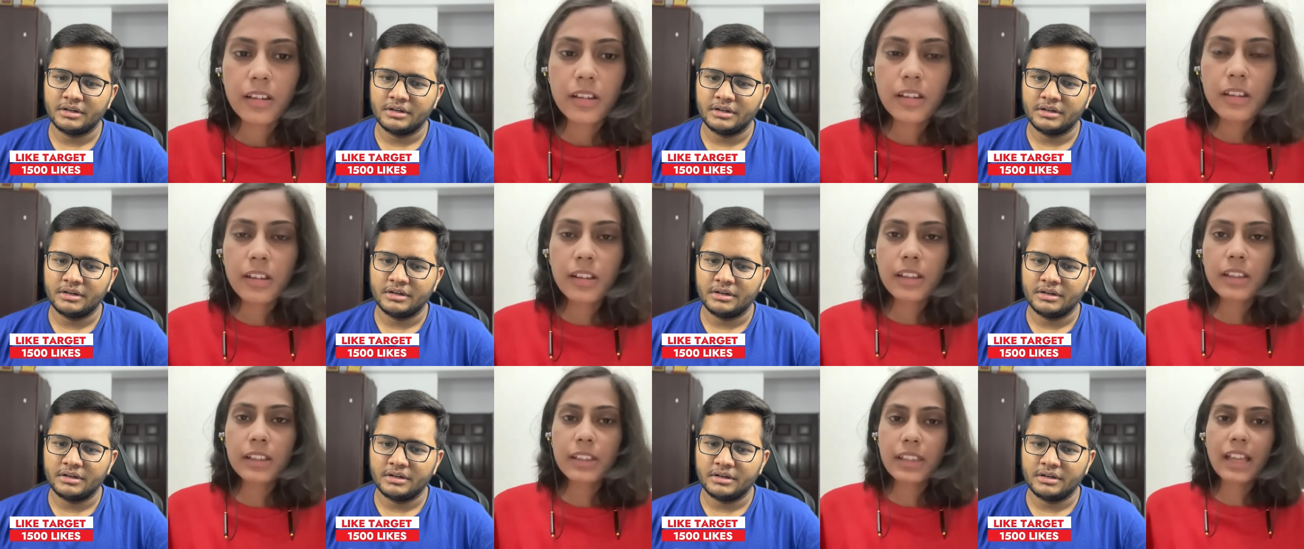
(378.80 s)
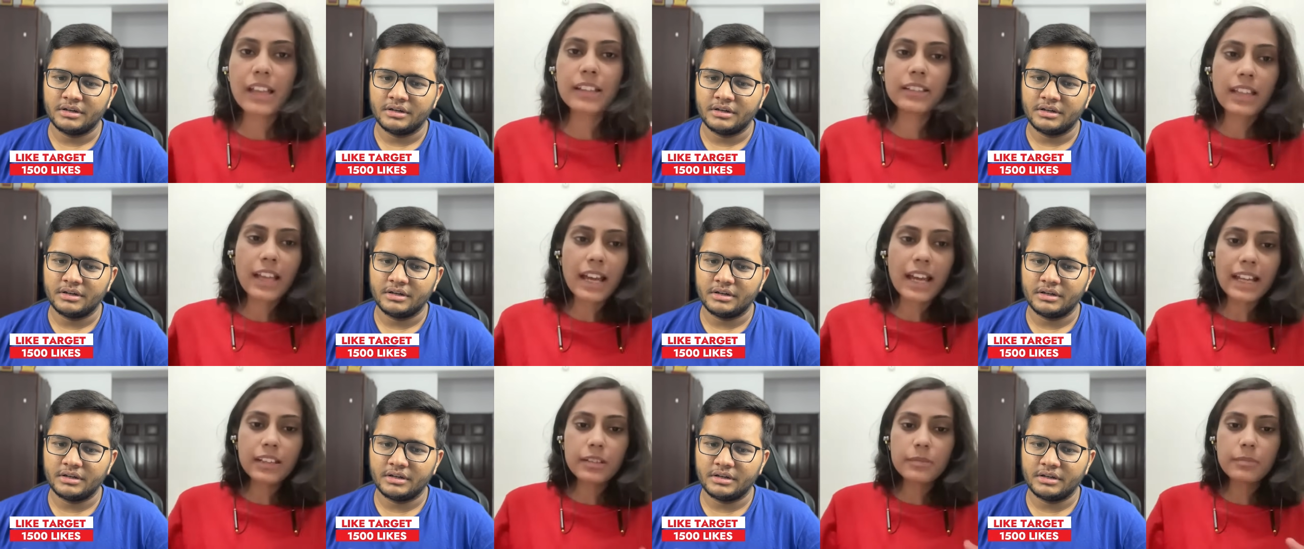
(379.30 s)
Speaker 1: uh, yeah
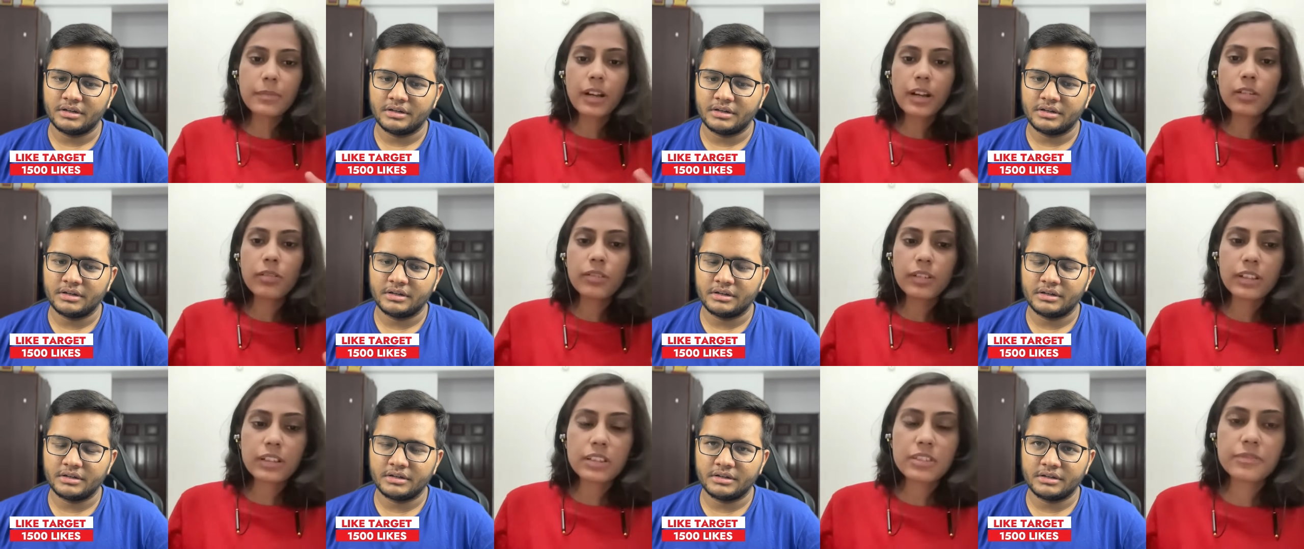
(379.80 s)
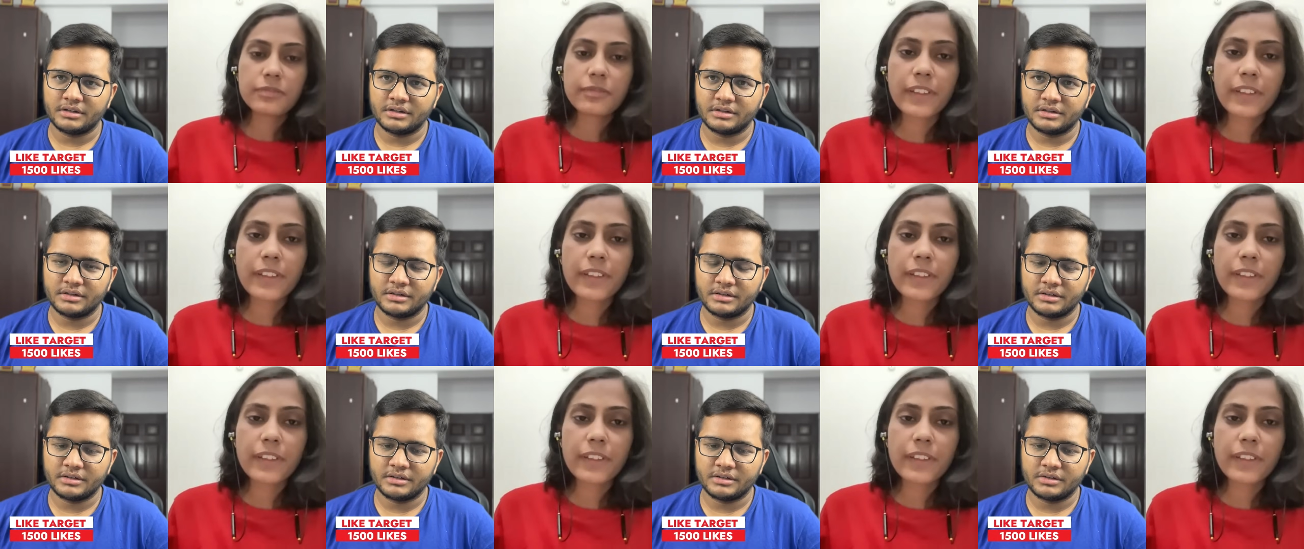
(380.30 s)
that amount is
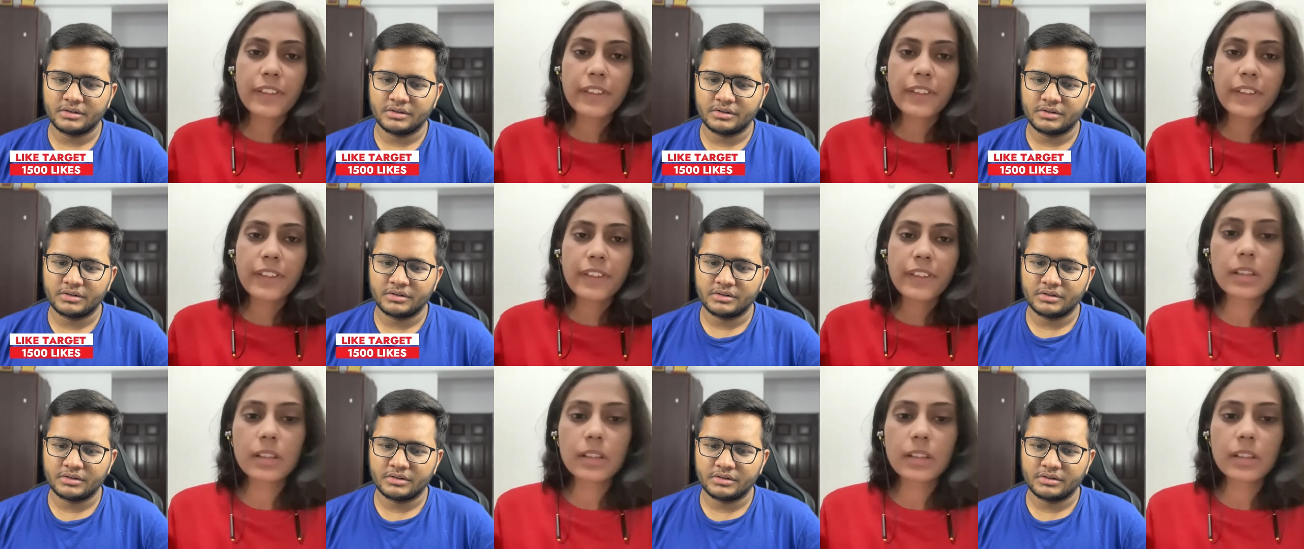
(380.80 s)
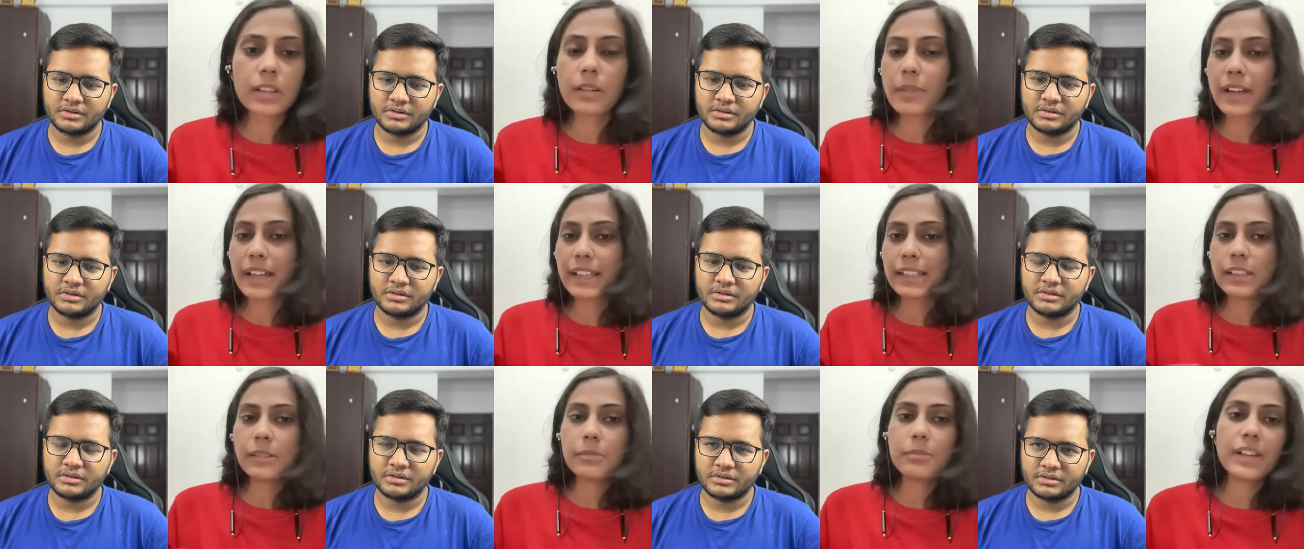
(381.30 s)
fixed uh,
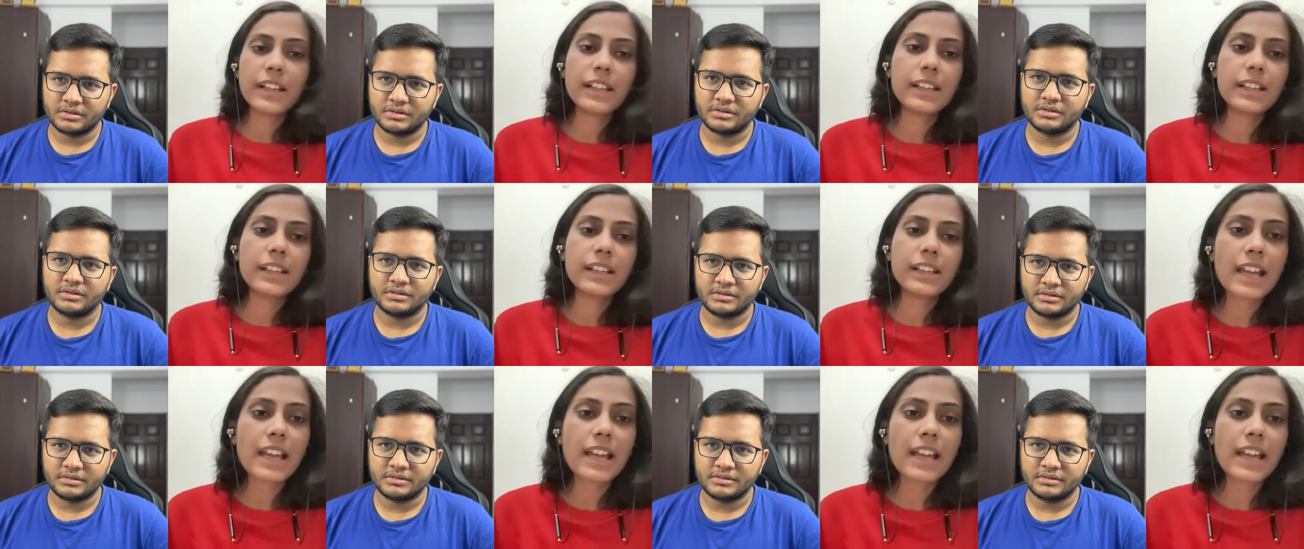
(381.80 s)
by the